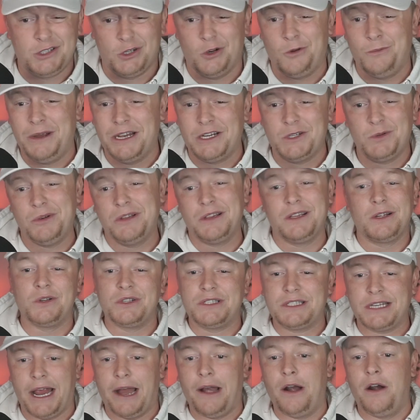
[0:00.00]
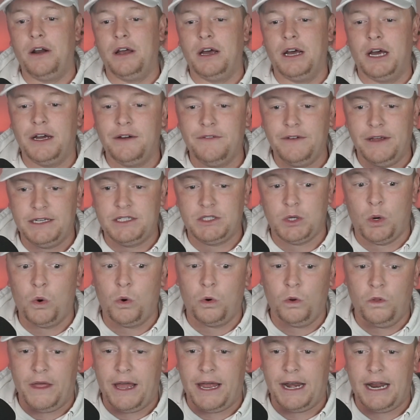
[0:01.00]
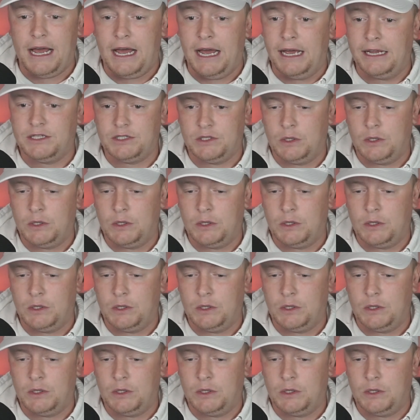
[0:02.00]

so it makes me a little scared of a total that high.